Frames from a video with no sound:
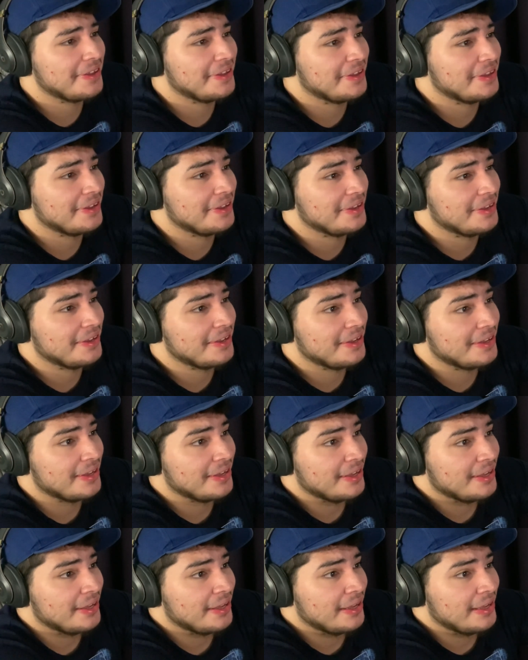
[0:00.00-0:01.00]

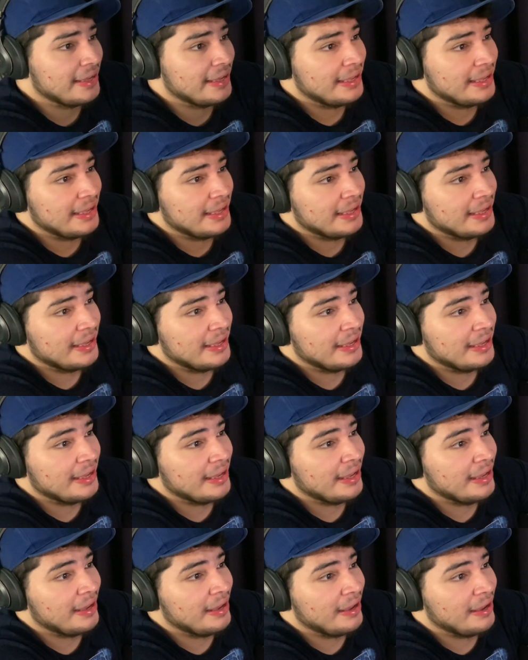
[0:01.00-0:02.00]

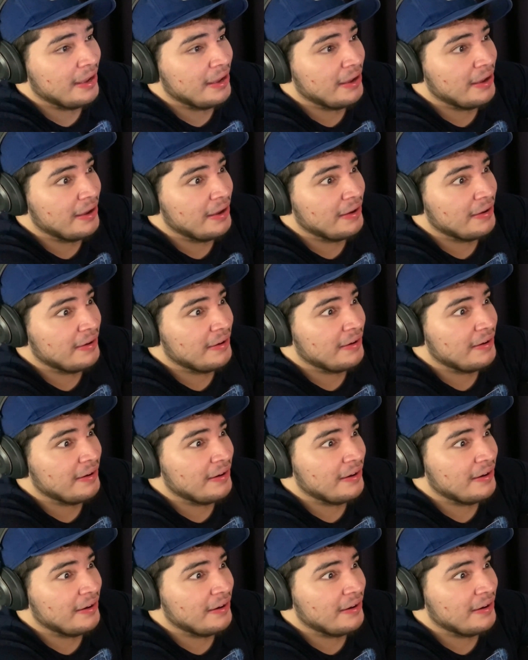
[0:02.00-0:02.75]
(silence)